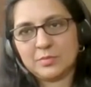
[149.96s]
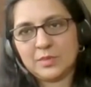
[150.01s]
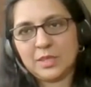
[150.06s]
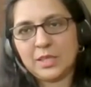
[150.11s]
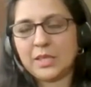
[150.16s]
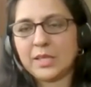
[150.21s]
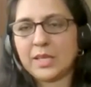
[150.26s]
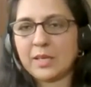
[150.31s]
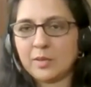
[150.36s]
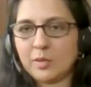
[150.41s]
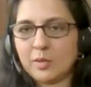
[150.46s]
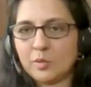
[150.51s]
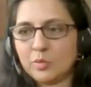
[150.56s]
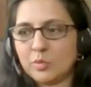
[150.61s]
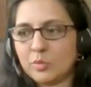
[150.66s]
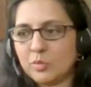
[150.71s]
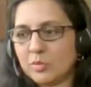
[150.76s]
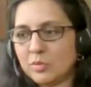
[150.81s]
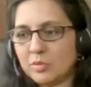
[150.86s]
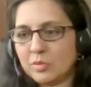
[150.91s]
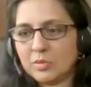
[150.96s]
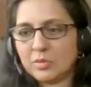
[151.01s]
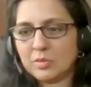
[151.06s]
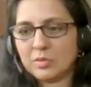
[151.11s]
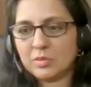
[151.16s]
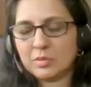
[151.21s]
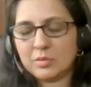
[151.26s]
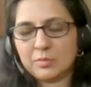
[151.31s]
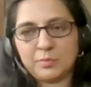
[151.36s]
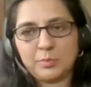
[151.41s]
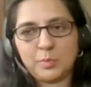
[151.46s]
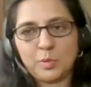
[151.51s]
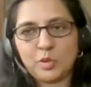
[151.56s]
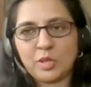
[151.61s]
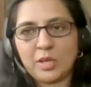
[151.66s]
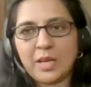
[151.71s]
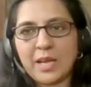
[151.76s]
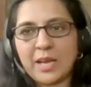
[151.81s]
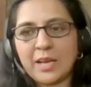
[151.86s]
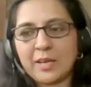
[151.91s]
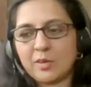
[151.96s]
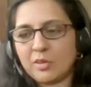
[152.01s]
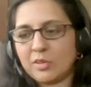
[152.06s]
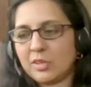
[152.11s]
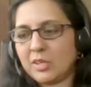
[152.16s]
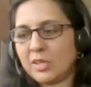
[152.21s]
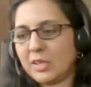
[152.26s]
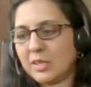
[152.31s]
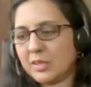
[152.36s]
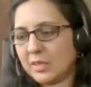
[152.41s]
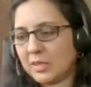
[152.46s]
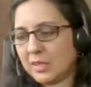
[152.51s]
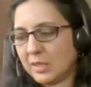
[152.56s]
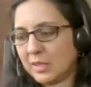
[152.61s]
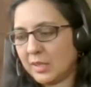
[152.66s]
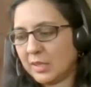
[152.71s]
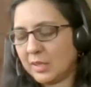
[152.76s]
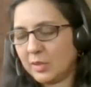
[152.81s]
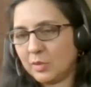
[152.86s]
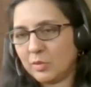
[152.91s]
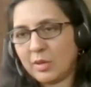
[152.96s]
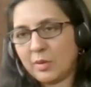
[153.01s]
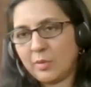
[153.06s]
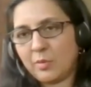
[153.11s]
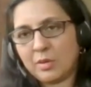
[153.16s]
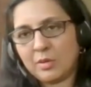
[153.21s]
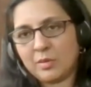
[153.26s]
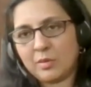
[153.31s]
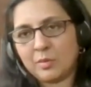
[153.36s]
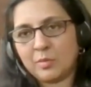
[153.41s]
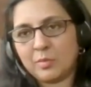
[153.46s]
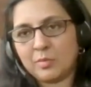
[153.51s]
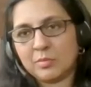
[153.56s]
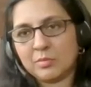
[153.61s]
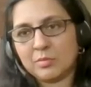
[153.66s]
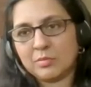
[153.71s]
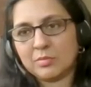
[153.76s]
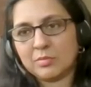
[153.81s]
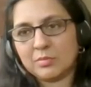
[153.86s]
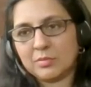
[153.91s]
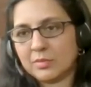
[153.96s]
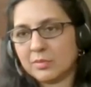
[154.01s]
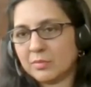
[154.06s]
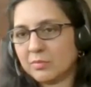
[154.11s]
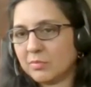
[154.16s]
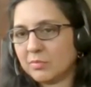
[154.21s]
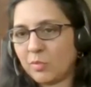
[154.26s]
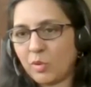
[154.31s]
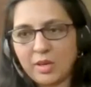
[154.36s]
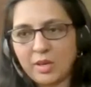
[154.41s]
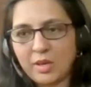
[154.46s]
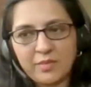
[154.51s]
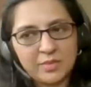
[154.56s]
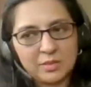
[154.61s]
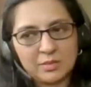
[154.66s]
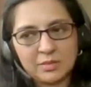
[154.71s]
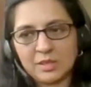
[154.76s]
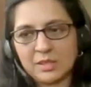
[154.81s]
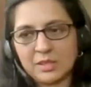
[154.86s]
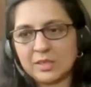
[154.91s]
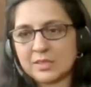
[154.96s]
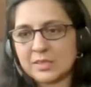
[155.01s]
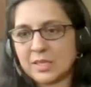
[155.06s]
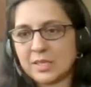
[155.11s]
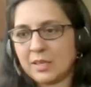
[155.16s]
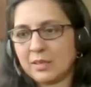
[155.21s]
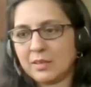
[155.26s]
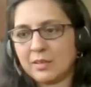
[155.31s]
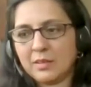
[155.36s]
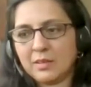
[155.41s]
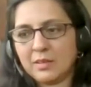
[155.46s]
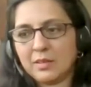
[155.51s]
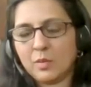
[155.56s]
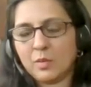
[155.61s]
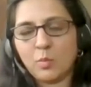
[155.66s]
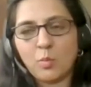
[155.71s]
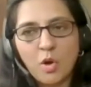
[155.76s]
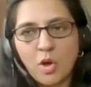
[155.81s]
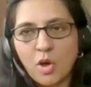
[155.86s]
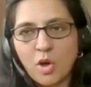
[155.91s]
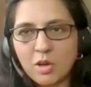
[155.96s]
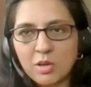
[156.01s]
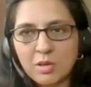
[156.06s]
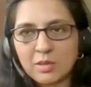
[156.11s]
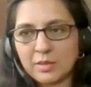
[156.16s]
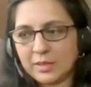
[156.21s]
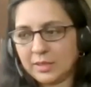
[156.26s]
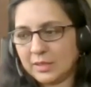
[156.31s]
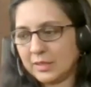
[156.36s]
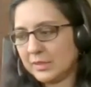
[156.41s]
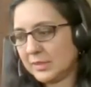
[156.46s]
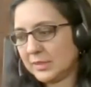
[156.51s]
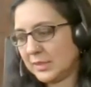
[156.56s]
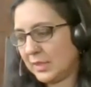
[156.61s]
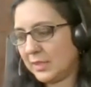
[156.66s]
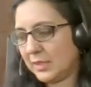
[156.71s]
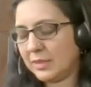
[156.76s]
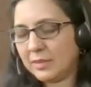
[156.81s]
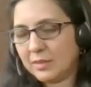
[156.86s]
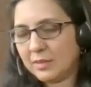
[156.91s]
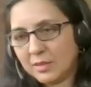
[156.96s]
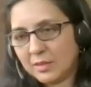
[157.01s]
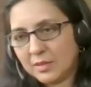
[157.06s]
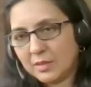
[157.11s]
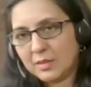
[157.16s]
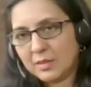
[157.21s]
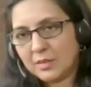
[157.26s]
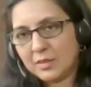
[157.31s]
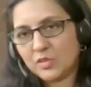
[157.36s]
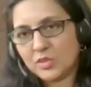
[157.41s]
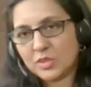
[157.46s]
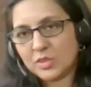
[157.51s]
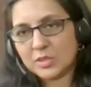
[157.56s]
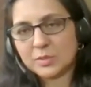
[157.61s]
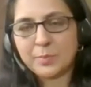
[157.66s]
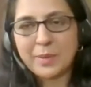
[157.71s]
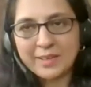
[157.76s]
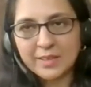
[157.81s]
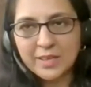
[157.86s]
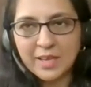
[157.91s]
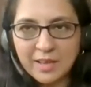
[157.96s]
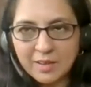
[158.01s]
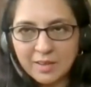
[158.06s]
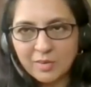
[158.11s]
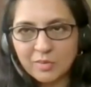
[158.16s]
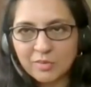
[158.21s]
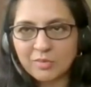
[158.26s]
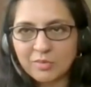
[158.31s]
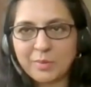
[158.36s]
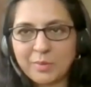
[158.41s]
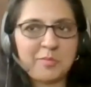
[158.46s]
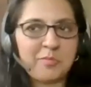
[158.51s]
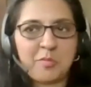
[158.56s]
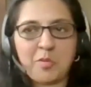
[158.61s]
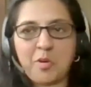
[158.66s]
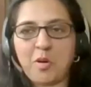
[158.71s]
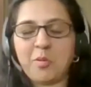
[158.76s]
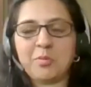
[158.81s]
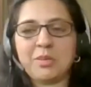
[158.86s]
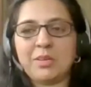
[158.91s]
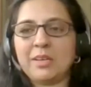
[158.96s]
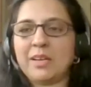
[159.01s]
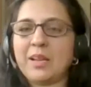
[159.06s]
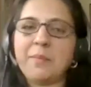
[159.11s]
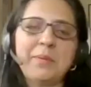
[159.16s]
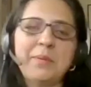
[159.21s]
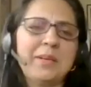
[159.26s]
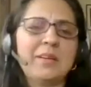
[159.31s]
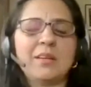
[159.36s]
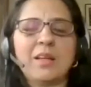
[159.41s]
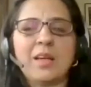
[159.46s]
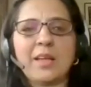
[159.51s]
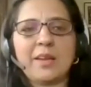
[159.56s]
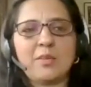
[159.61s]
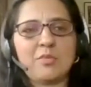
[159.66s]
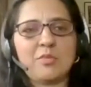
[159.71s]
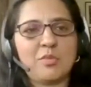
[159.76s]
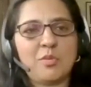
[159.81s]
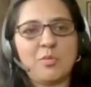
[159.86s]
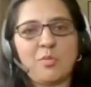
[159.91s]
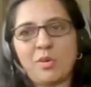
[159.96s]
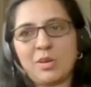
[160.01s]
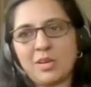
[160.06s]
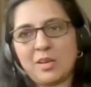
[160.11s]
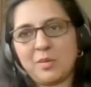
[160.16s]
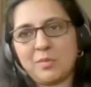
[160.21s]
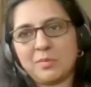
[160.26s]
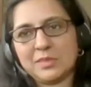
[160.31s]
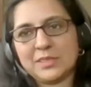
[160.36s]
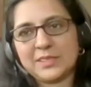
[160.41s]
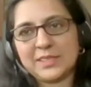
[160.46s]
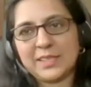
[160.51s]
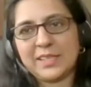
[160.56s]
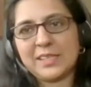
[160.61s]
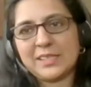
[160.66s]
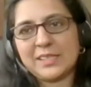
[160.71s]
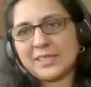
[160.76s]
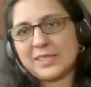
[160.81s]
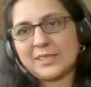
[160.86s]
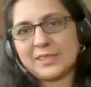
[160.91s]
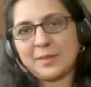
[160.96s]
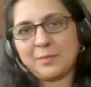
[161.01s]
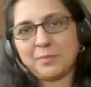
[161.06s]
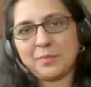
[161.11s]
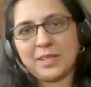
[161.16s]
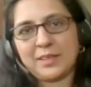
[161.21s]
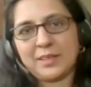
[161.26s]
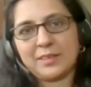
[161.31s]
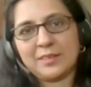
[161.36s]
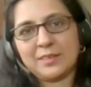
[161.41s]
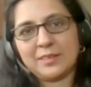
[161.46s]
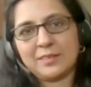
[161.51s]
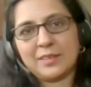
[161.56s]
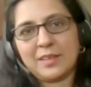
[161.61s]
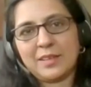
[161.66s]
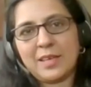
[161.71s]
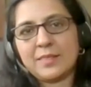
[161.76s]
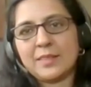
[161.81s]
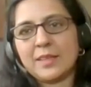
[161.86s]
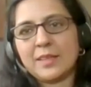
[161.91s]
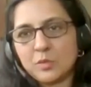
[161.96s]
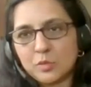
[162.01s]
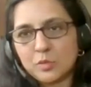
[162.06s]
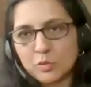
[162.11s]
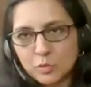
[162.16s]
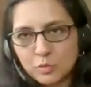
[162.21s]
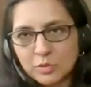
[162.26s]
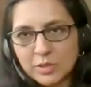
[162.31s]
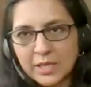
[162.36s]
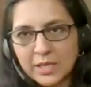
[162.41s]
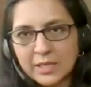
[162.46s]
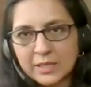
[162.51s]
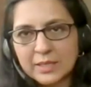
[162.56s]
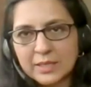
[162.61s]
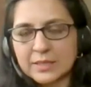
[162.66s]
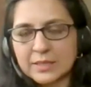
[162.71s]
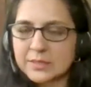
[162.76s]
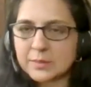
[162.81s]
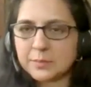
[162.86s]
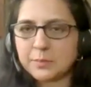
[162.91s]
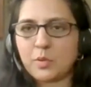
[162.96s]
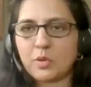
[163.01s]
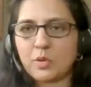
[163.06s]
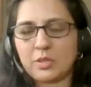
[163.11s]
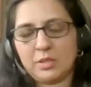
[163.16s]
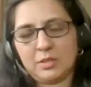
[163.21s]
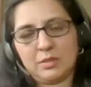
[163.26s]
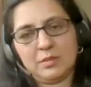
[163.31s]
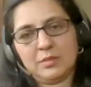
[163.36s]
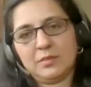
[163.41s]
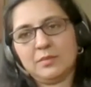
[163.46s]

It'll tell you, put your hand on it, it'll tell you, I want to, whatever. It'll say, walk, it'll say, just bend down, bend forward. I mean, I don't know what it will say. It'll say something. And then you do that and support it.